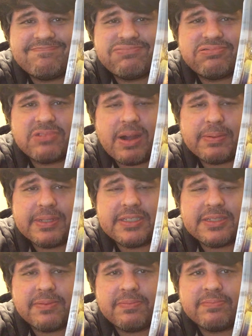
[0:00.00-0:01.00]
probably
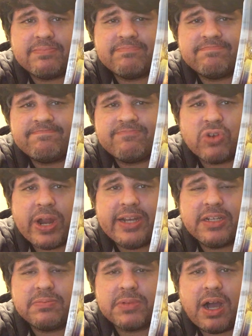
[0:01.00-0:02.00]
some
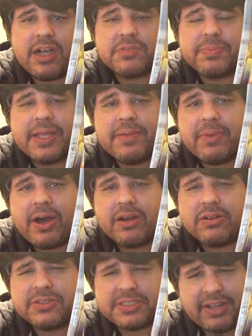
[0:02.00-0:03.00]
random cosplay
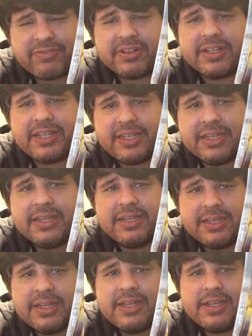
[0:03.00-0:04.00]
models. Definitely
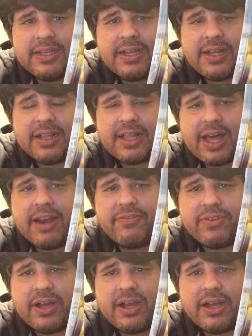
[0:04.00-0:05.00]
a lot of